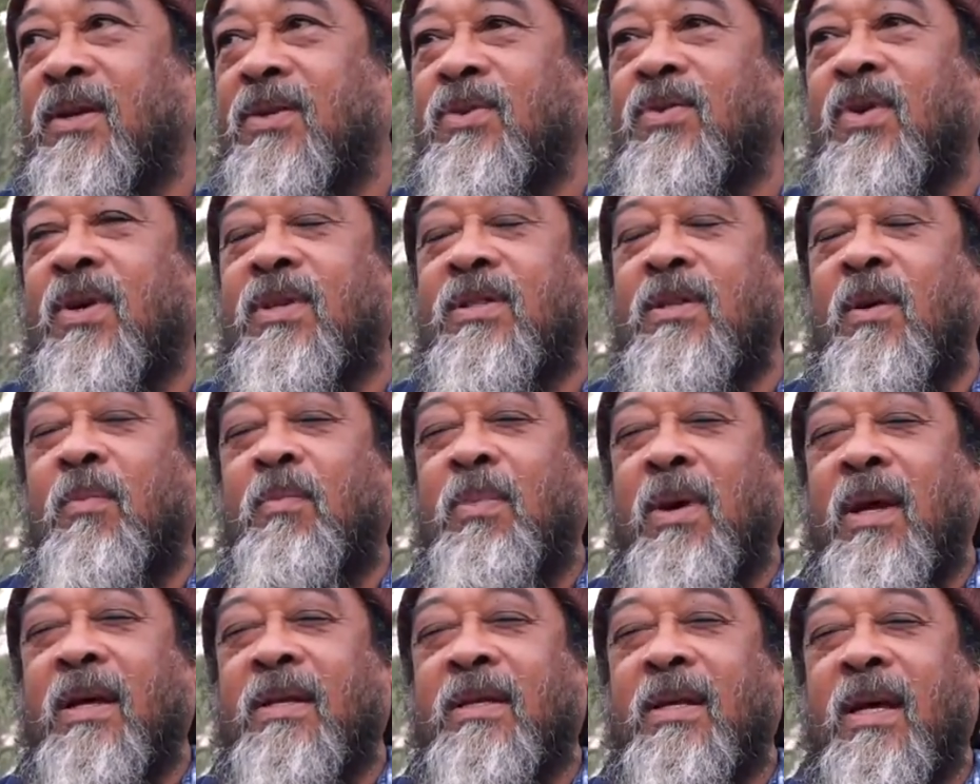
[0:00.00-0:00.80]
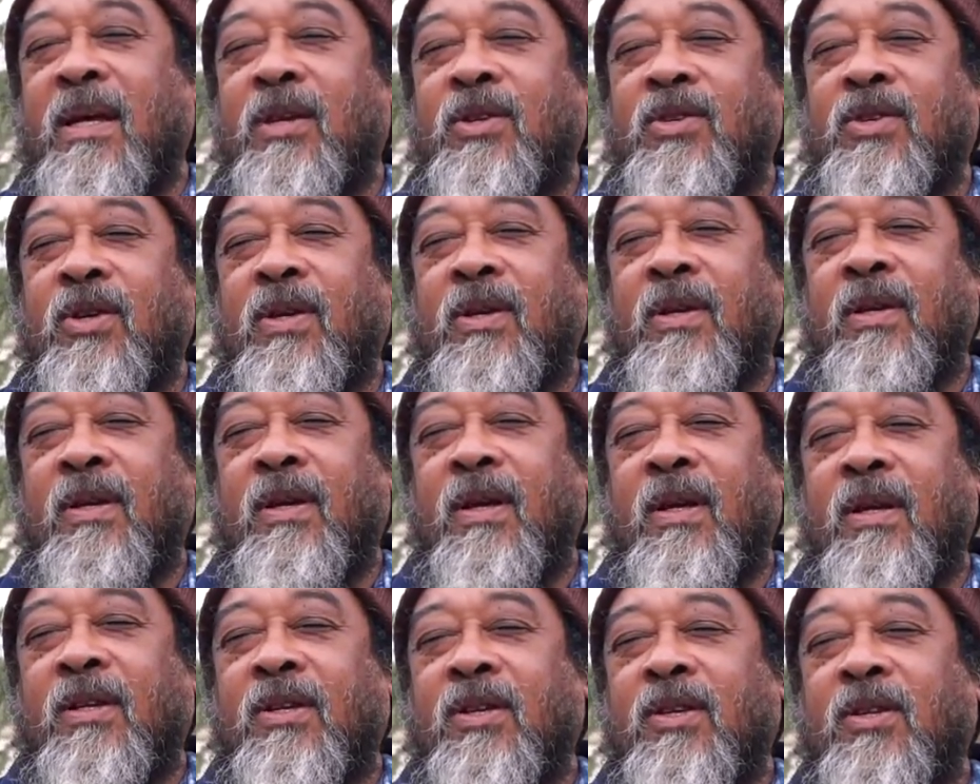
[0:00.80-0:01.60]
So I say, pay attention,
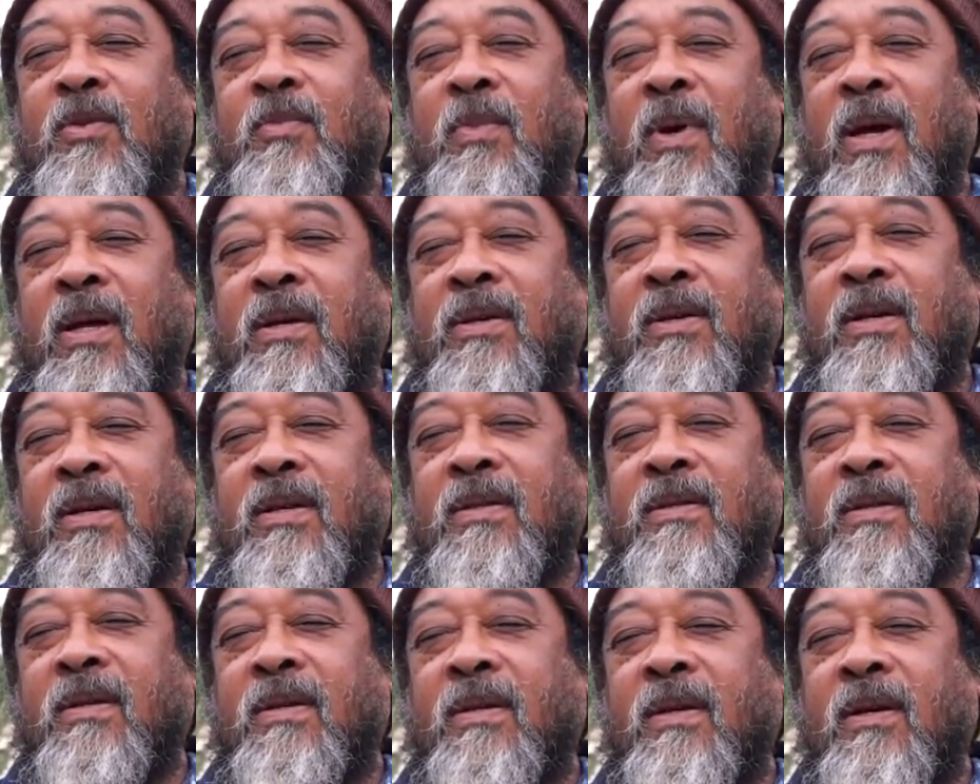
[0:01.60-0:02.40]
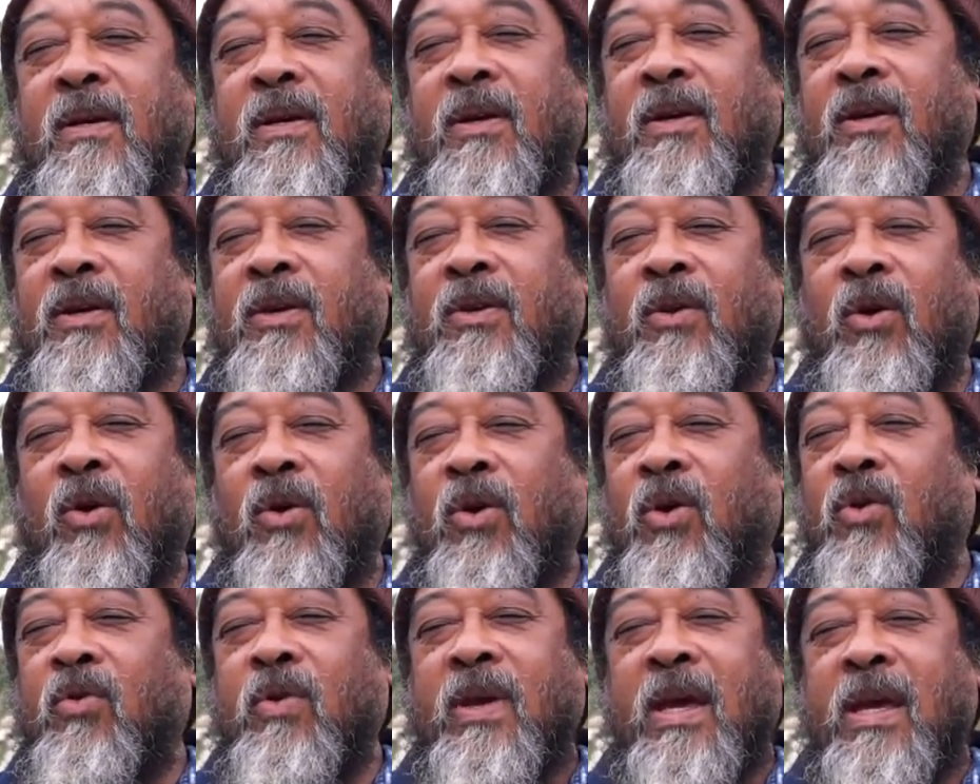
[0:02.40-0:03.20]
just by just. Yeah?
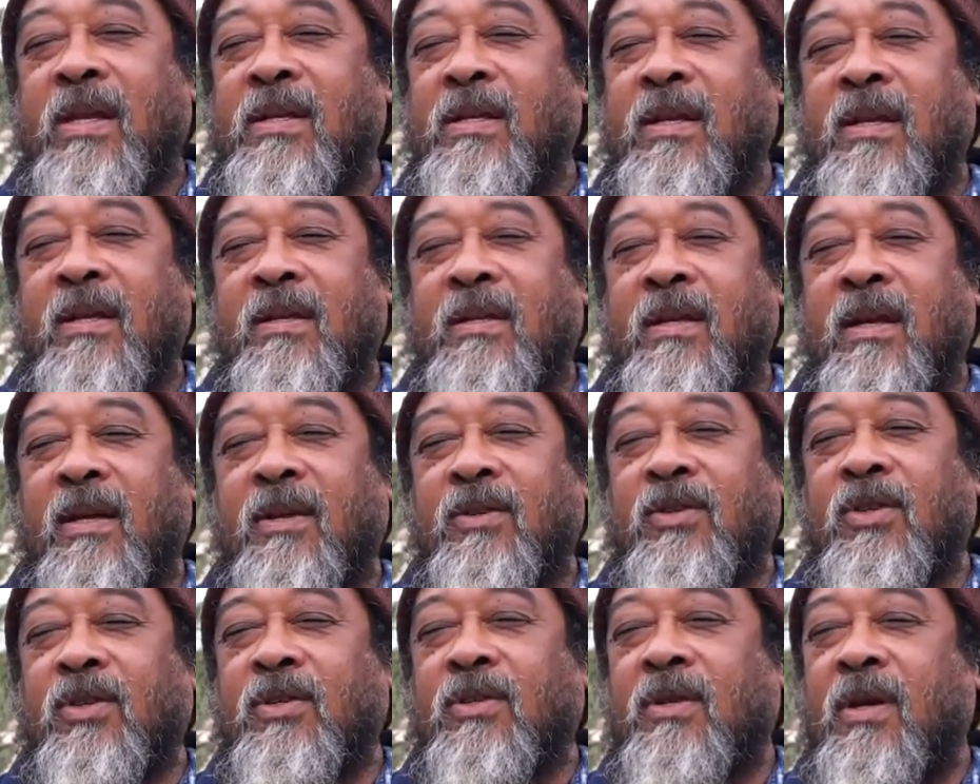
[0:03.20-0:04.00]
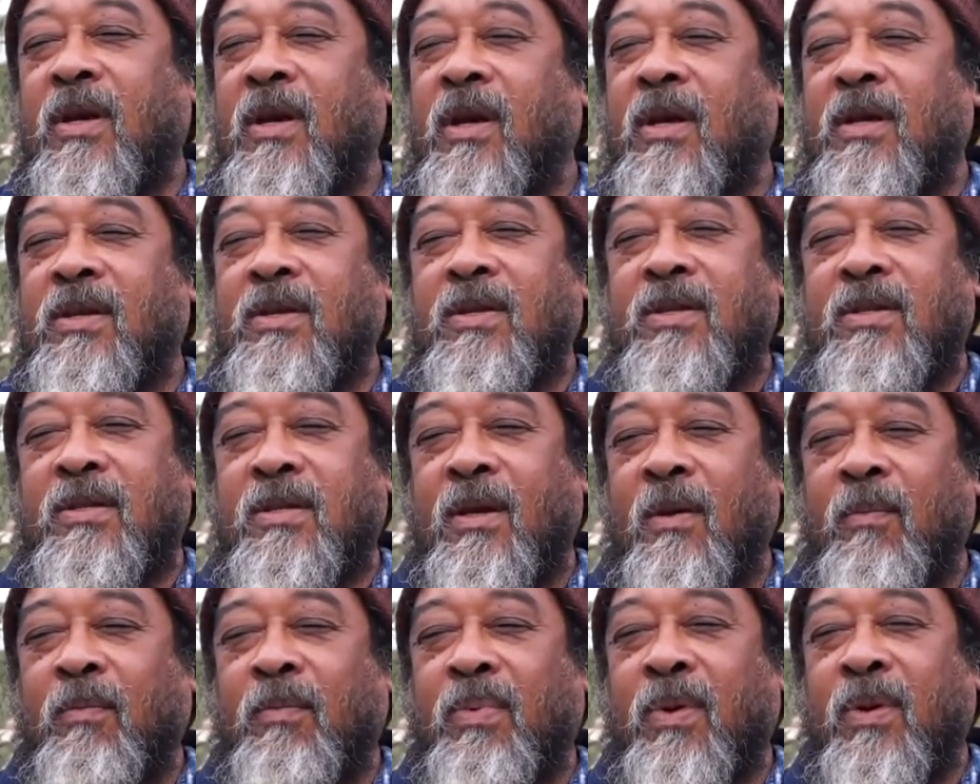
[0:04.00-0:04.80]
Don't create anything, just
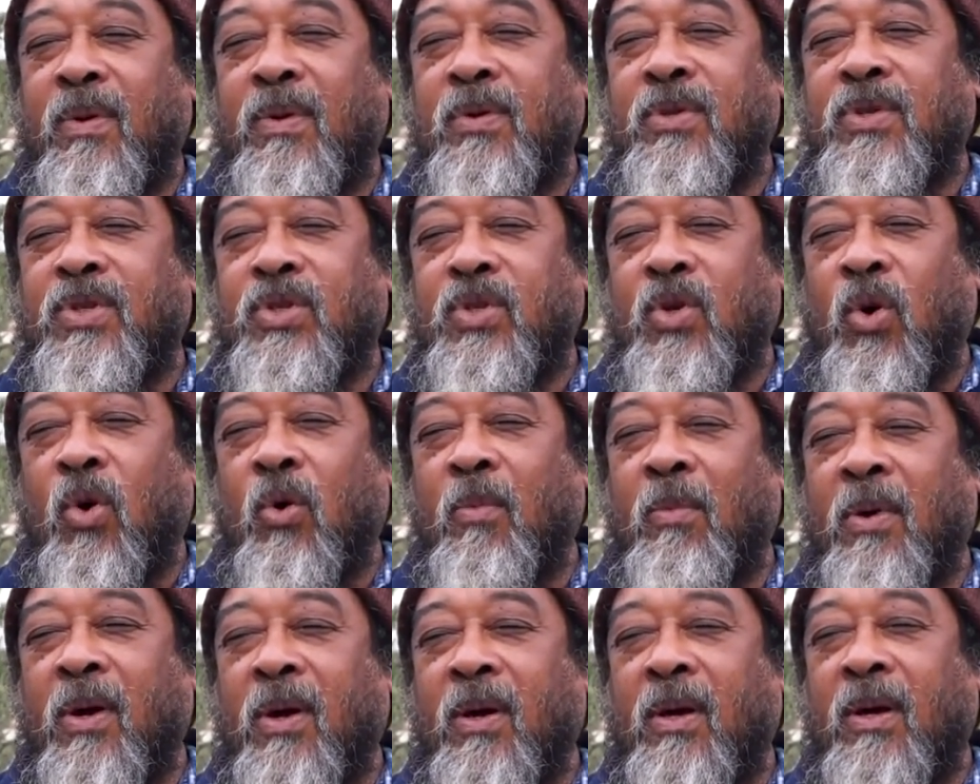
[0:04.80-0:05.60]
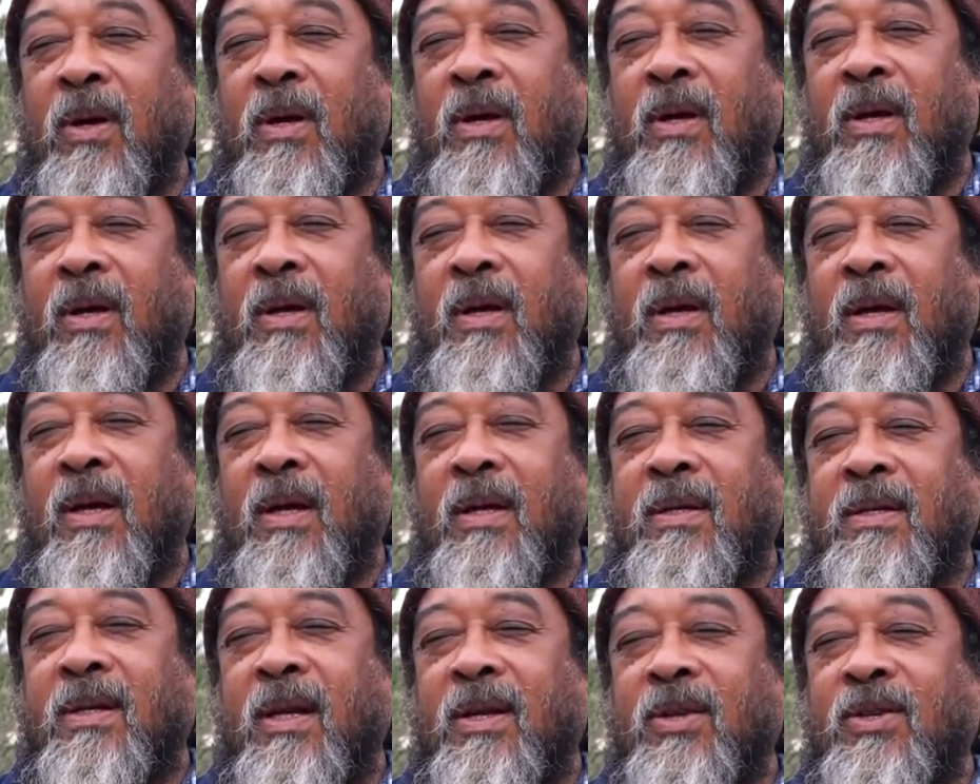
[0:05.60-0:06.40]
simple, sober
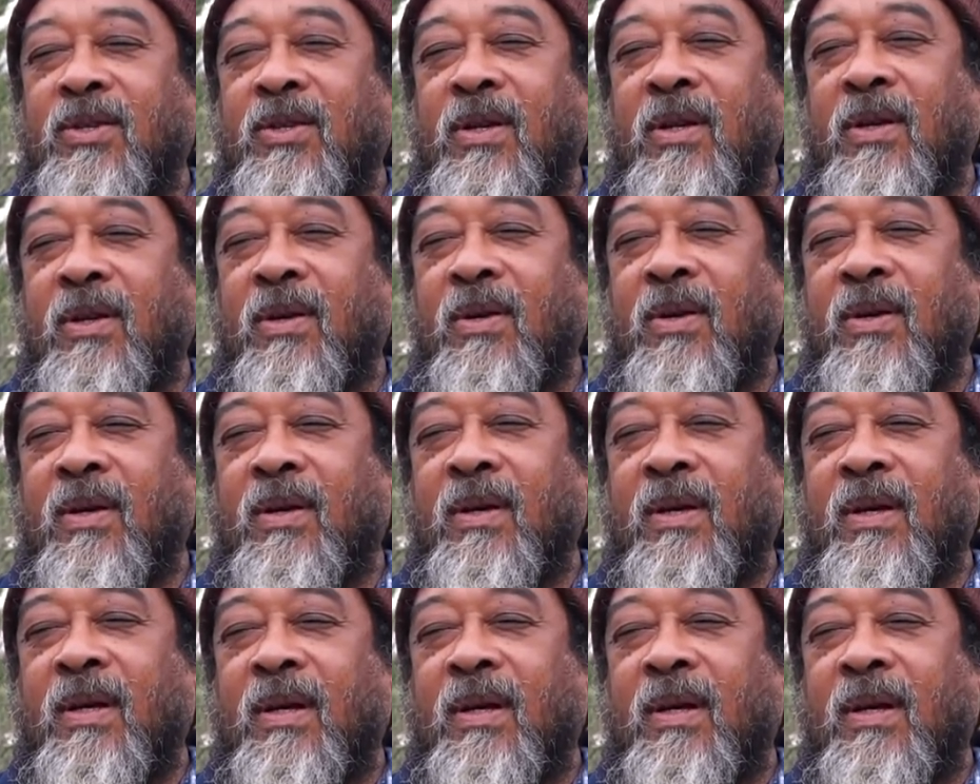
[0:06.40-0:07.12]
attention. Look.